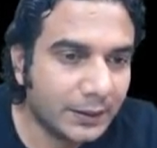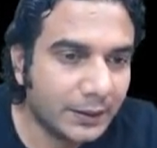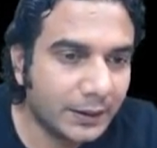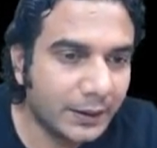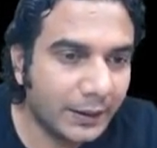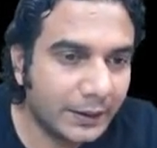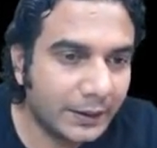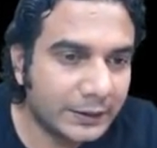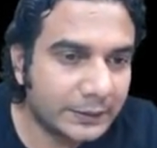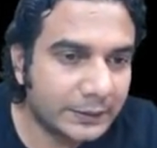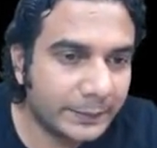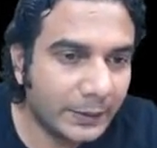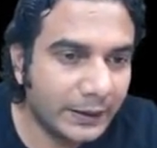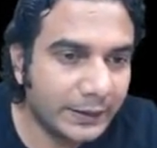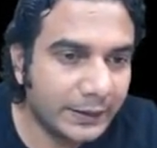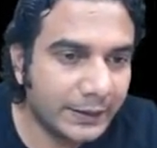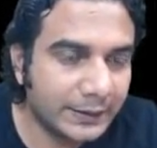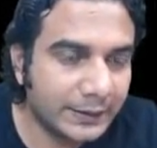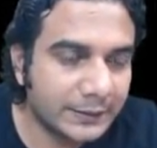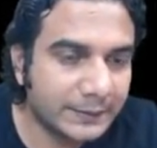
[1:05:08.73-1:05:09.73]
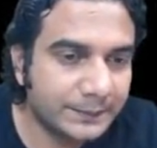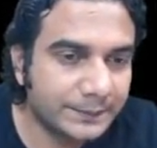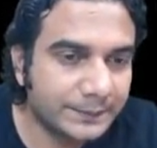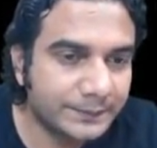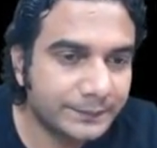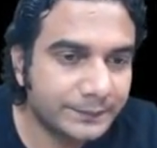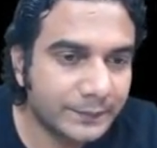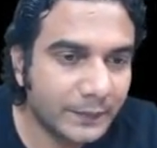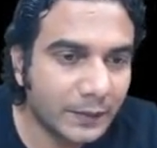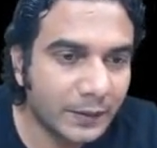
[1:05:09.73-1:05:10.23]
I'll explain this.
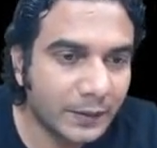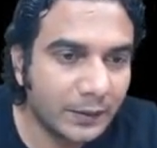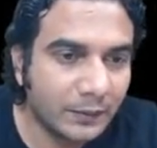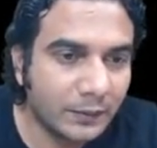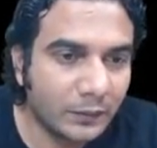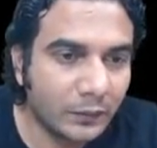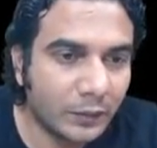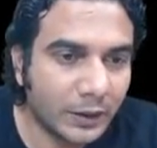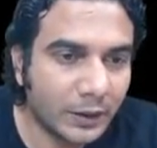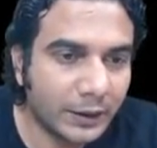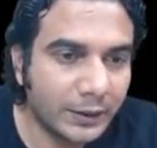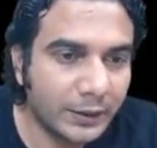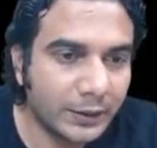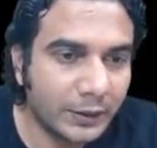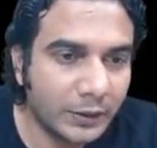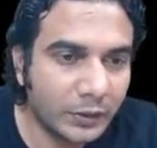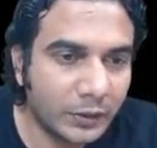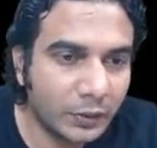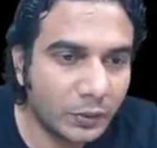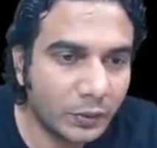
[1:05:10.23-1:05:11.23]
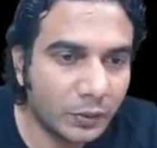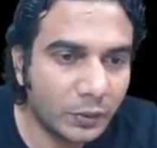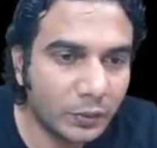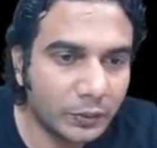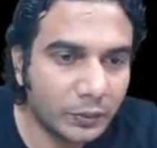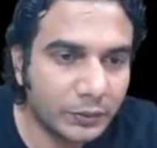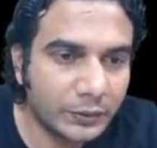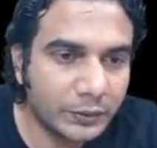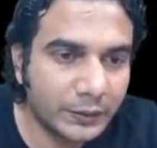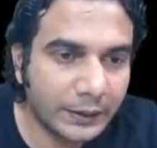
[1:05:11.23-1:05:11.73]
1,
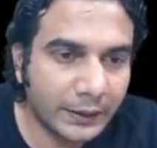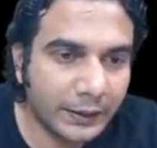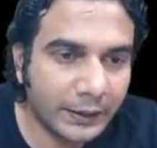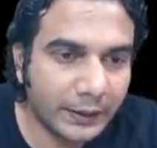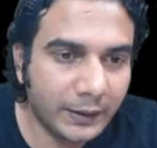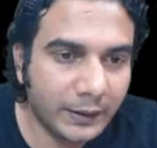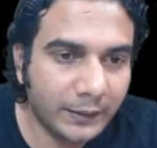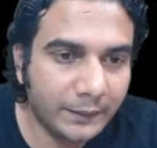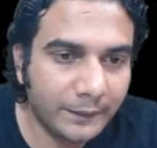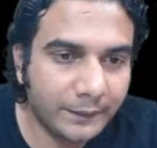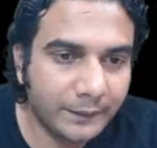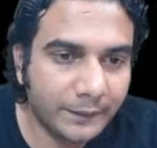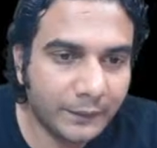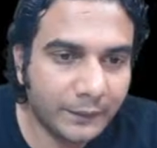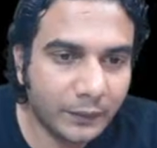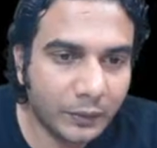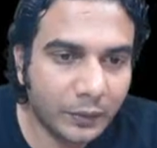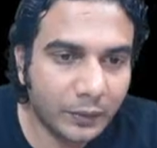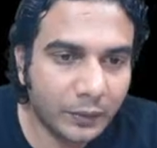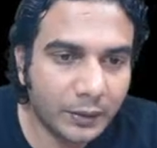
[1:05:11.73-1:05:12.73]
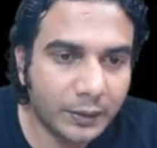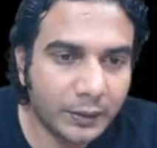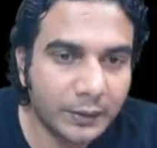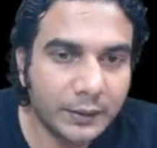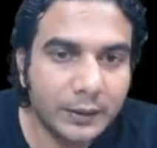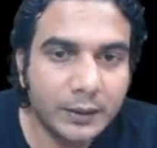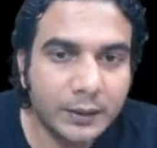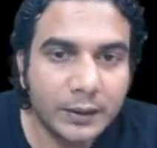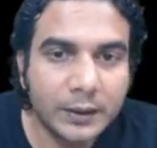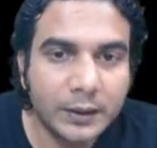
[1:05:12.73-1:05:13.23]
2, 3, 4.
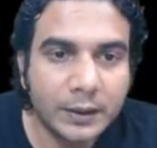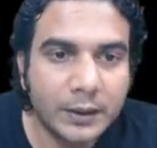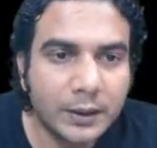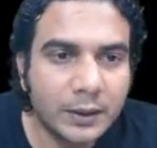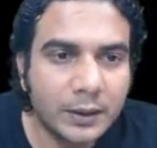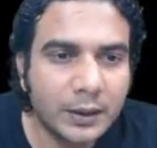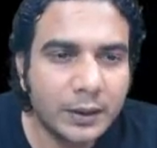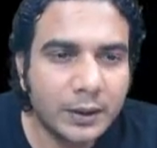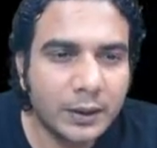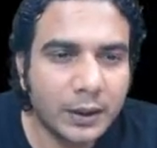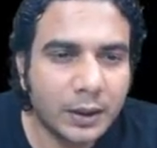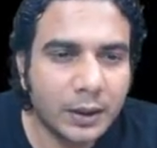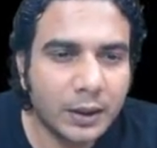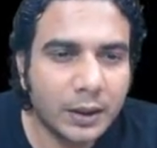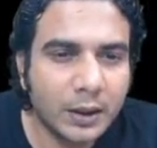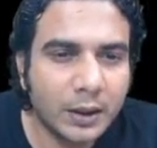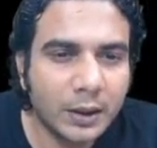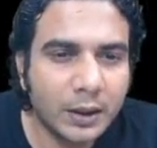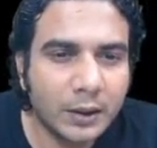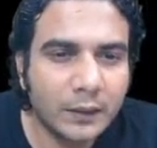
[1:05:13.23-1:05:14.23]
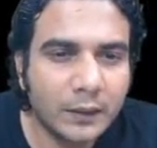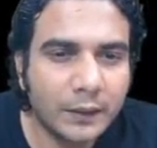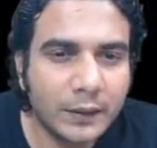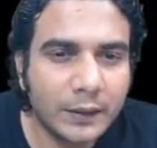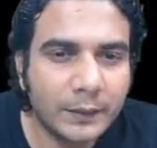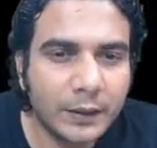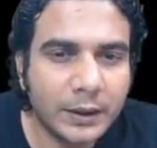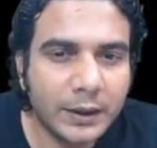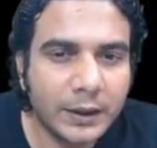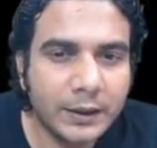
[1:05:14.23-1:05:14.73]

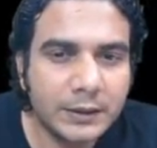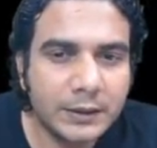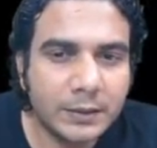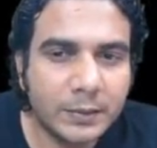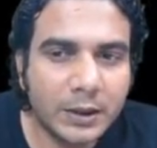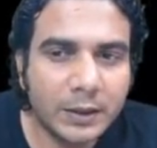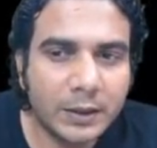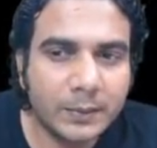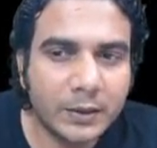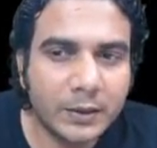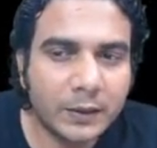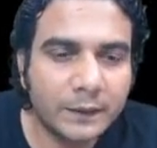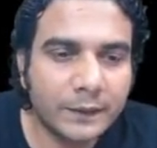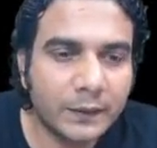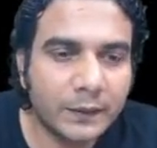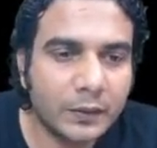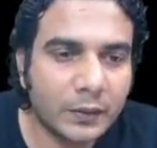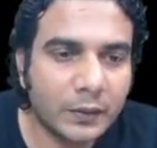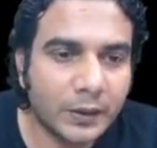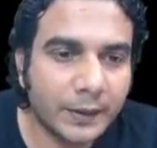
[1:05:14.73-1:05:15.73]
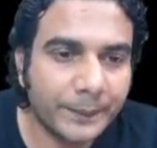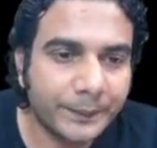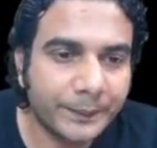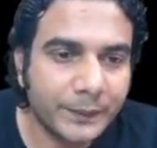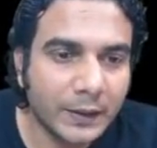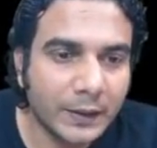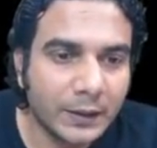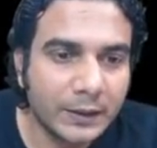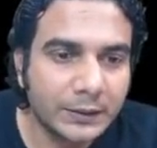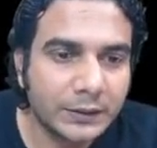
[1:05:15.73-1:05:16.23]
Whenever k is a multiple of 4. Okay,
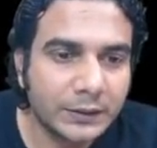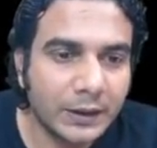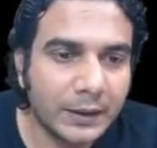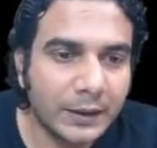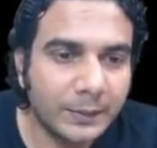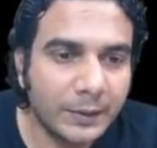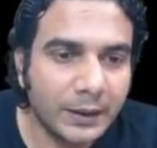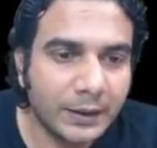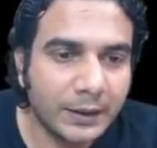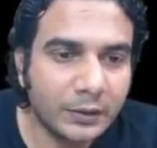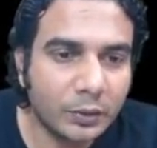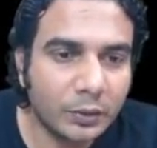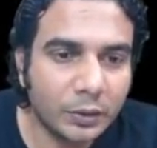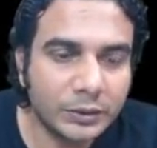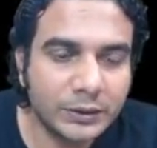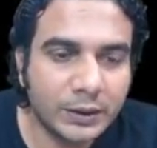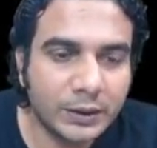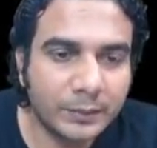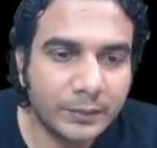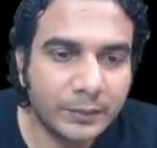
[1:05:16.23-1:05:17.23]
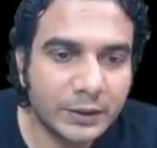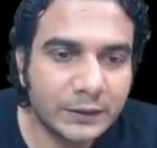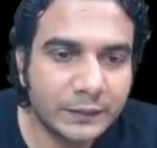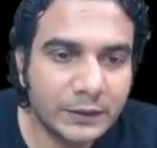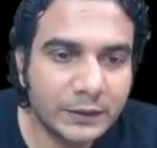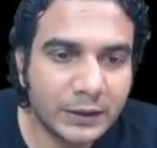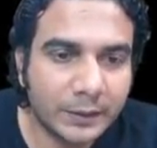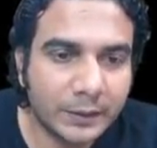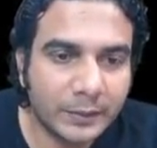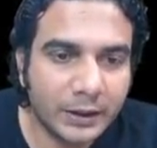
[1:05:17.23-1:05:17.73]
so let me write those numbers
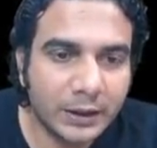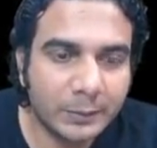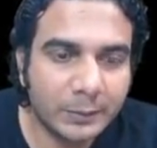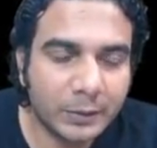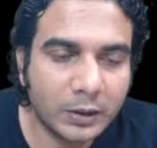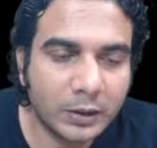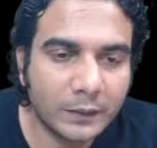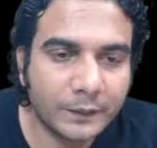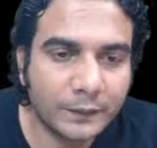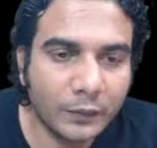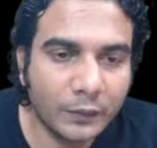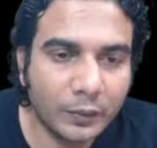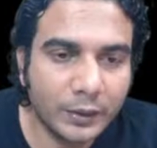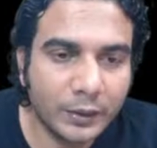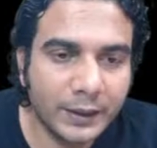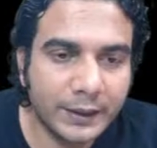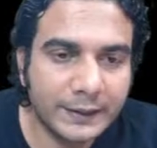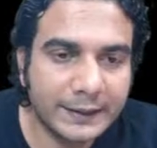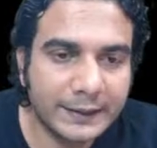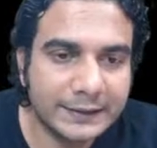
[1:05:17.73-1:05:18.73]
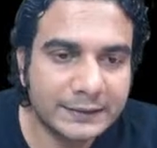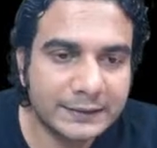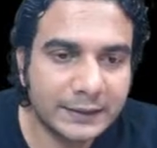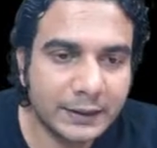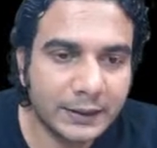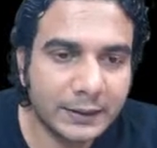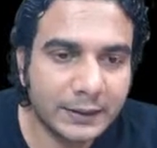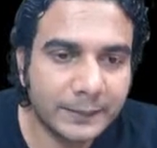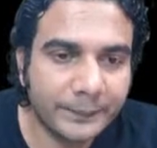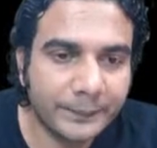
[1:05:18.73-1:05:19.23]
which are multiple of 4 in this
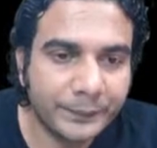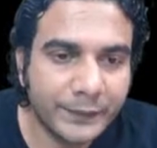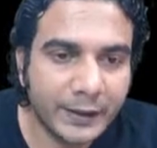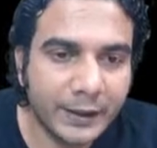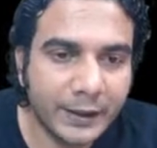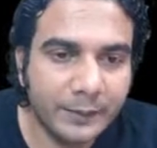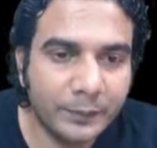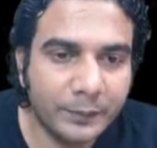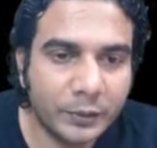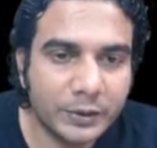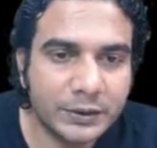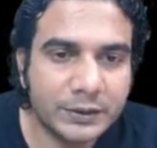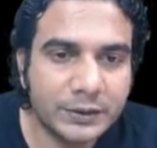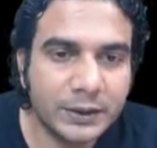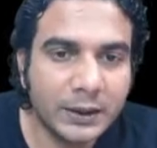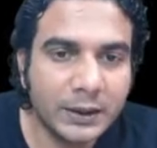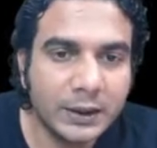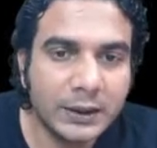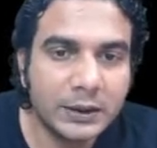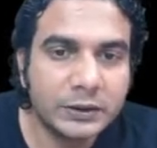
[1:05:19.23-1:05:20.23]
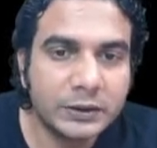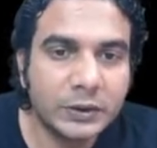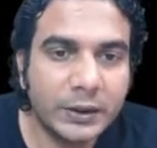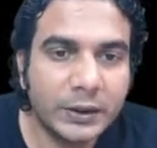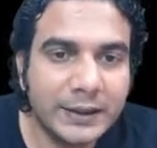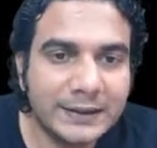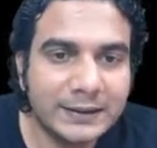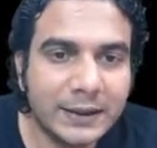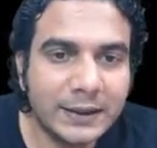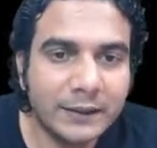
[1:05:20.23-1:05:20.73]
set inputs. So
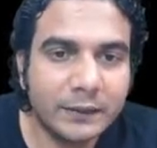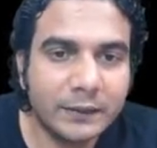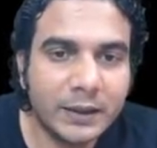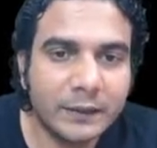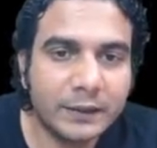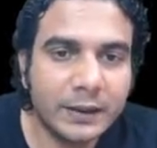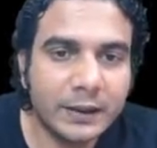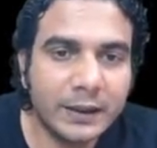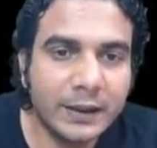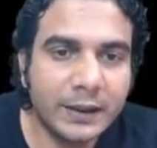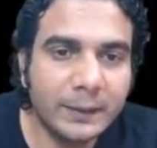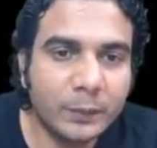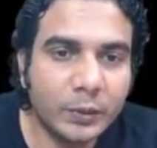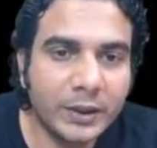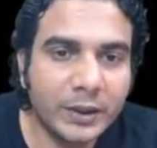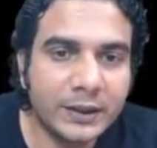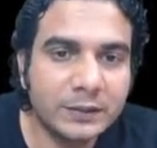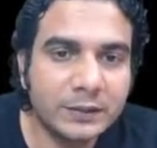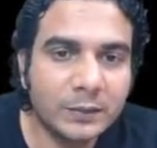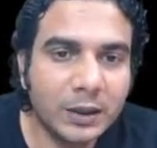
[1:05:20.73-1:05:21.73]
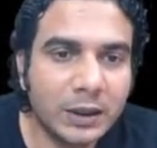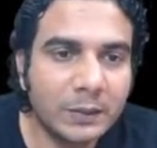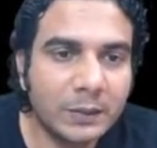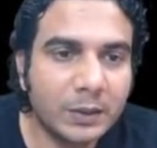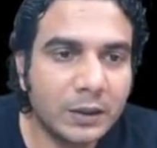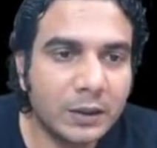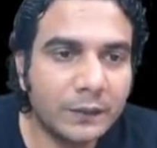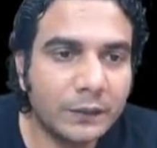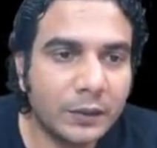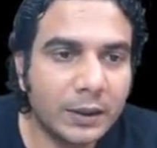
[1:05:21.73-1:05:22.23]
he's saying whenever input is
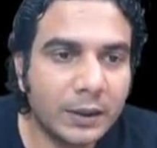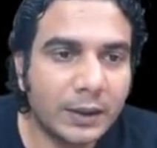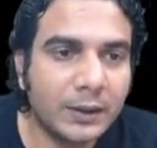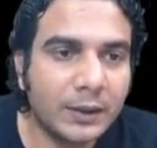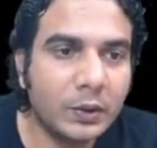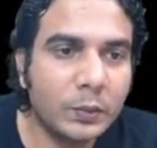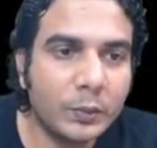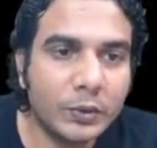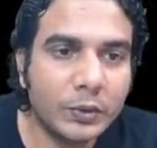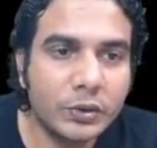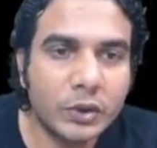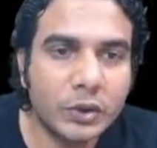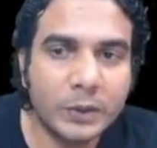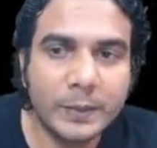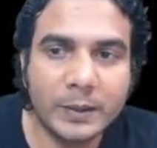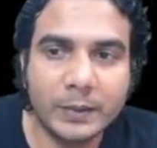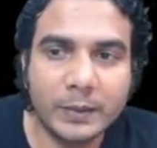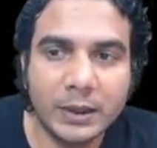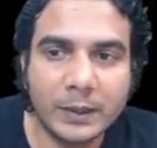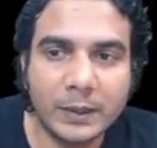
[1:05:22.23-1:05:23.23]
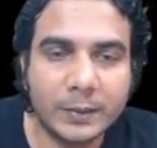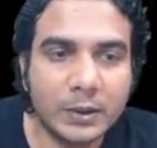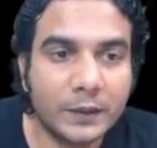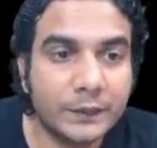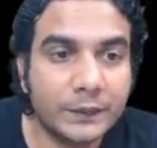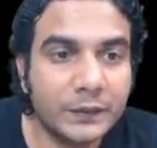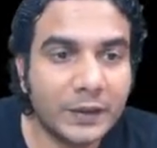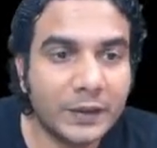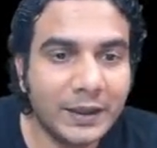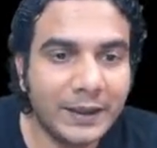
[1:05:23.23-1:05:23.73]
multiple of 4, output should be multiple
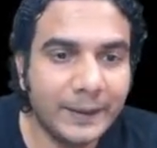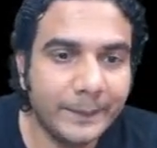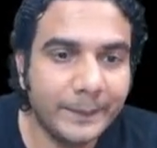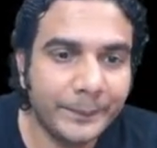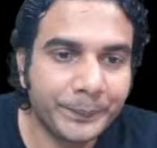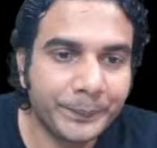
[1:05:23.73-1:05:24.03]
of 3.